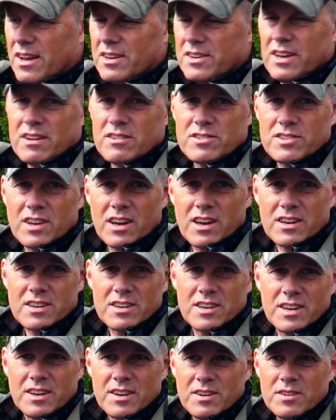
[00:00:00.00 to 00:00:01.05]

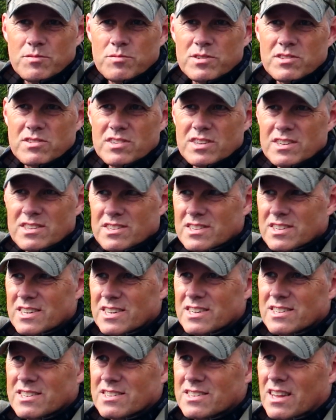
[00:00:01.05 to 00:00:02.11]
Downside with this
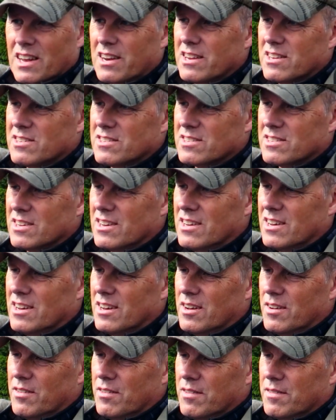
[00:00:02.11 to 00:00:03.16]
is that it's
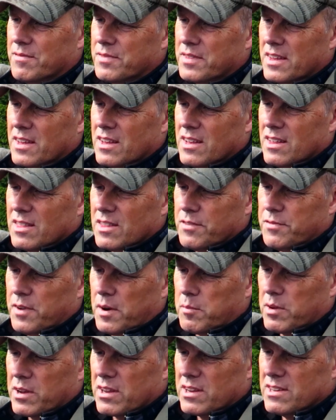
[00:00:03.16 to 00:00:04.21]
the
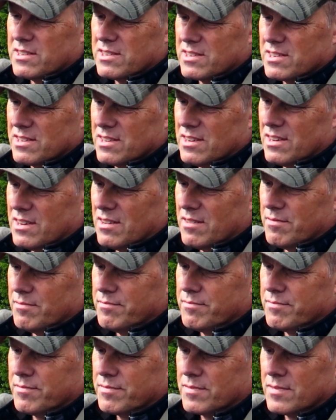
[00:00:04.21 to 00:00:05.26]
fabric is
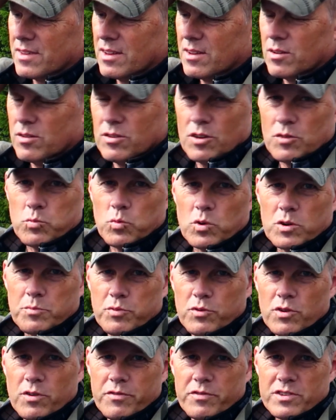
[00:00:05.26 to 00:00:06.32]
not
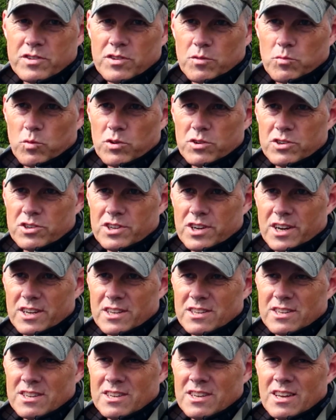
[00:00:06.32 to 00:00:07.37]
waterproof, it's not
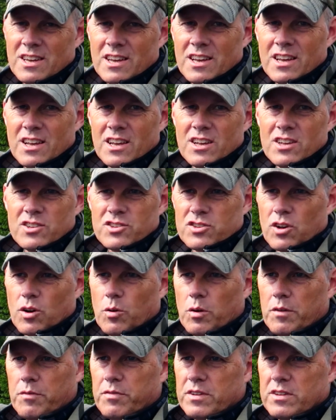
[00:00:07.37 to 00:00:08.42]
watertight.
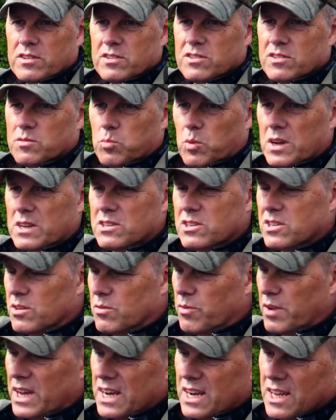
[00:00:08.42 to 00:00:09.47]
So if it's wet,
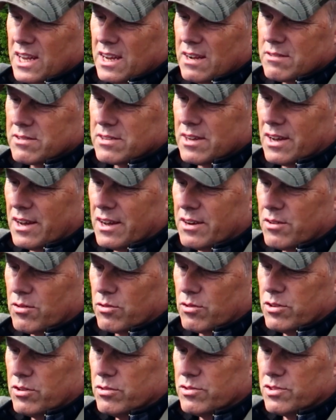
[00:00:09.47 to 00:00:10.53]
raining outside,
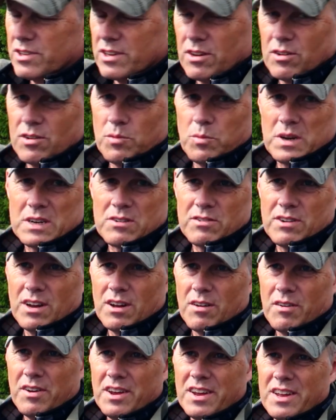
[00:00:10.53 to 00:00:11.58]
or using on a wet
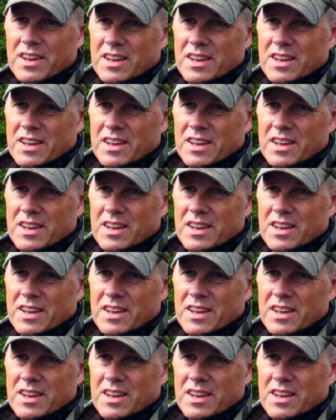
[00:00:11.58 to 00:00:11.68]
ground,